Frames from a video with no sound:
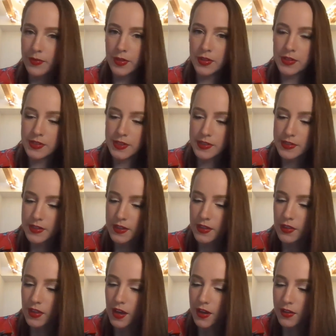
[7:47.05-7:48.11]
This is the
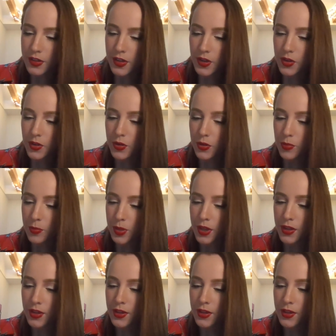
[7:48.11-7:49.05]
Lancome